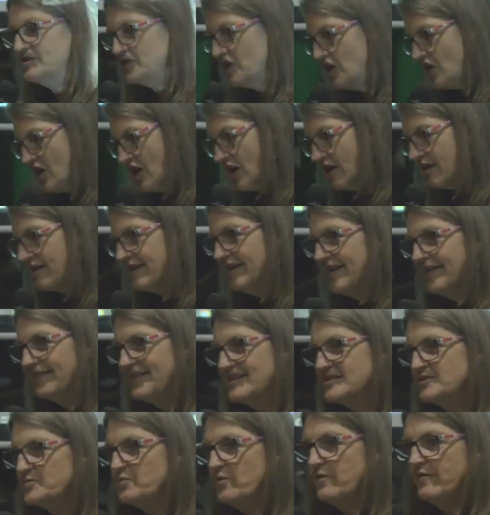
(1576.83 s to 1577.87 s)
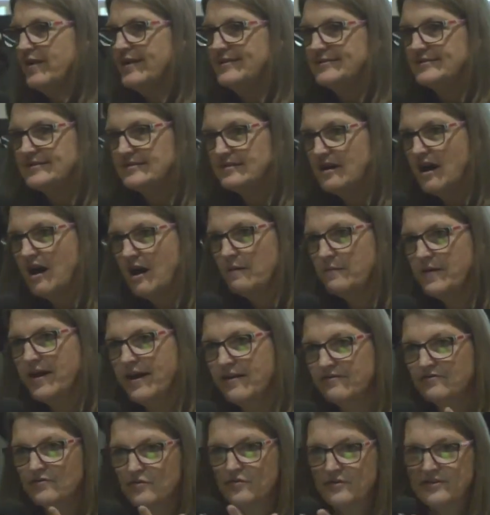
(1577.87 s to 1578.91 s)
talk. That's where they stop
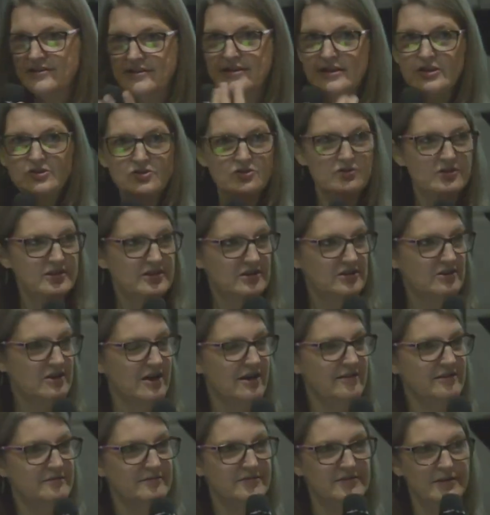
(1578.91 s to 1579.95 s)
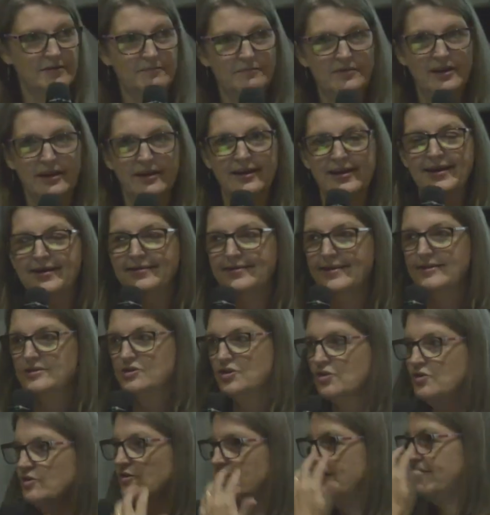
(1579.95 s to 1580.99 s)
after the teacher has taught them something. They
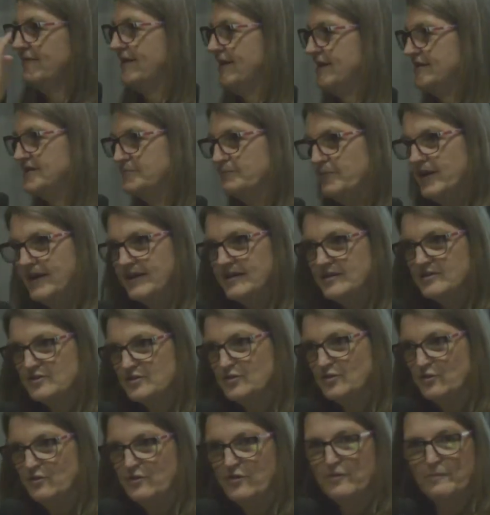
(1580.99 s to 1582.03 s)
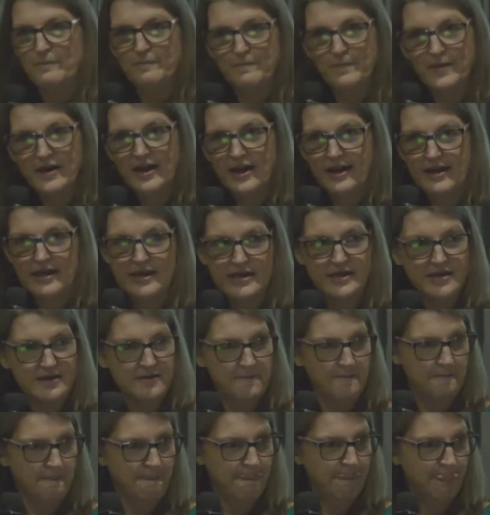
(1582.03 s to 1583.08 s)
turn and they explain it to their
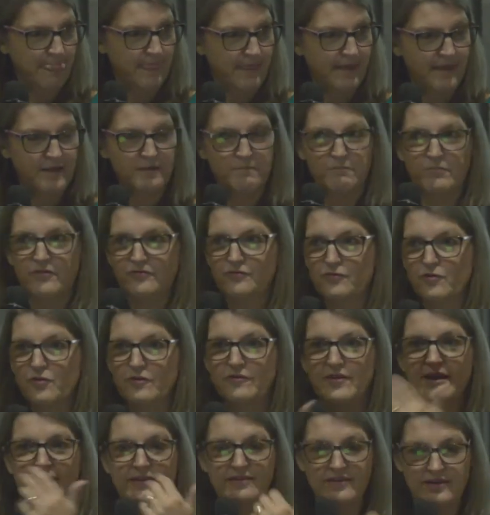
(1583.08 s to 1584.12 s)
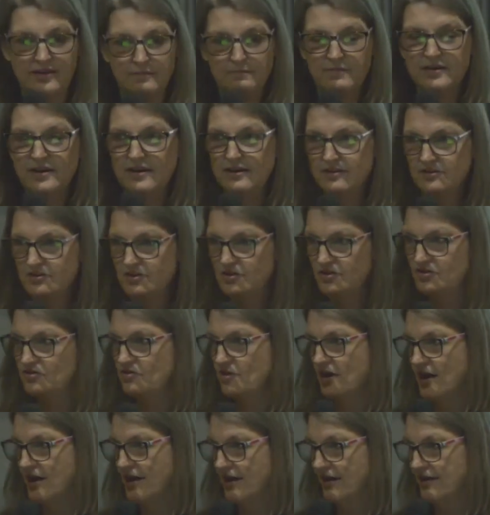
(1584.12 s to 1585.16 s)
buddy before they then begin to
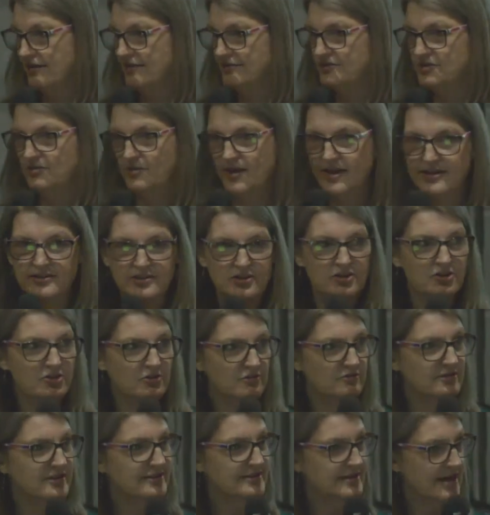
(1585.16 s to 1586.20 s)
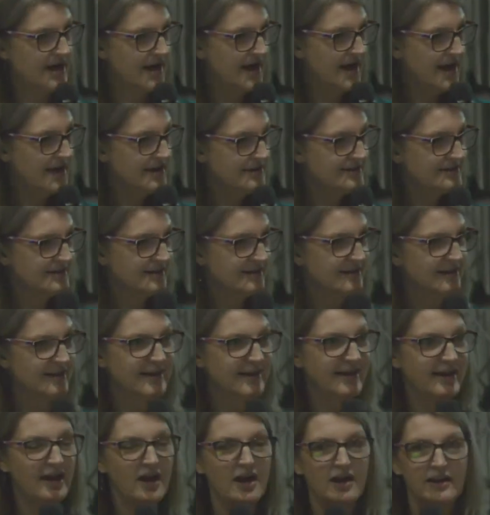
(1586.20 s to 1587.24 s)
try to execute the task.
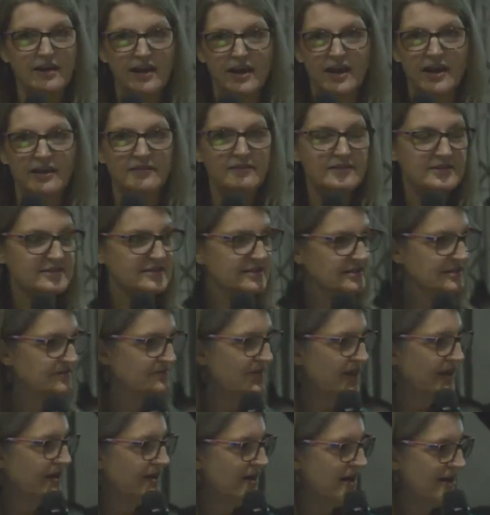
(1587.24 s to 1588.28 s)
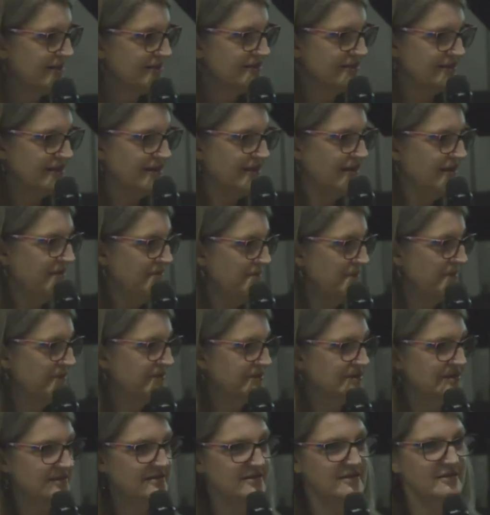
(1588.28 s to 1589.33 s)
Again, this is Vygotsky.
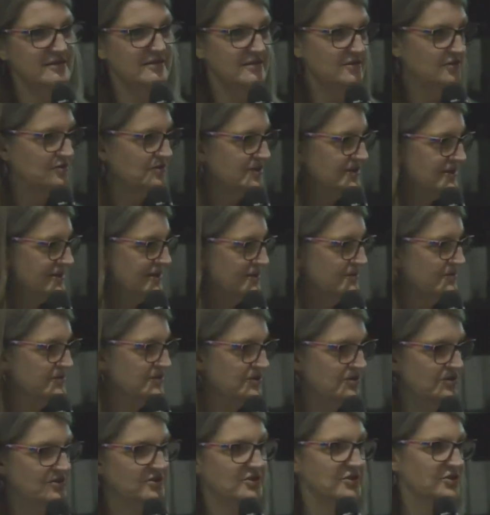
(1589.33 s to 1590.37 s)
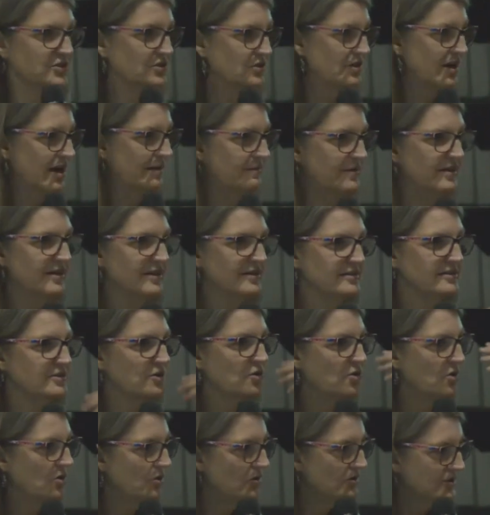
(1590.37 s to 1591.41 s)
This is the theorist I was just describing. It's the
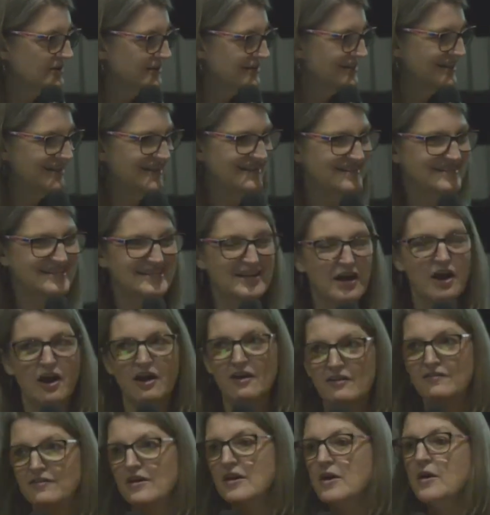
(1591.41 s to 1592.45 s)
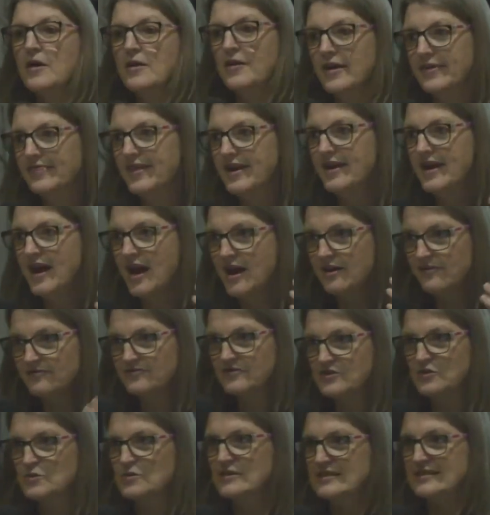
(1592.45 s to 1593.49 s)
whole sense of they
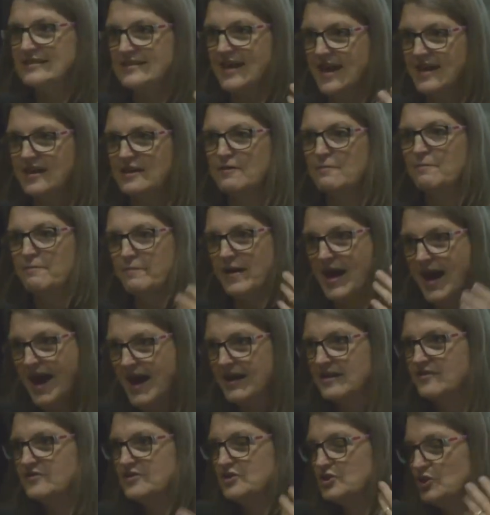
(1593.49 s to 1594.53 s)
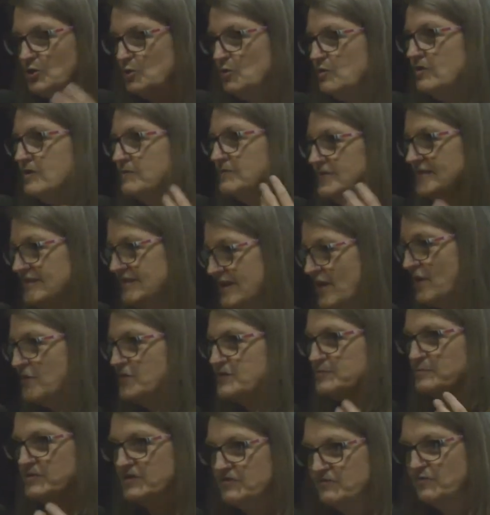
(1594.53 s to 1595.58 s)
have to say it back to
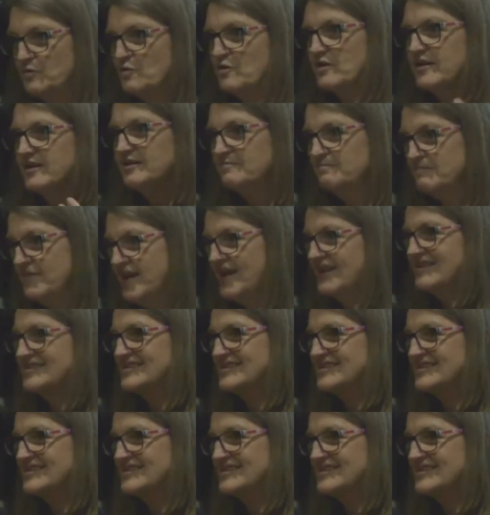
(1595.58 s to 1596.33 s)
themselves before it makes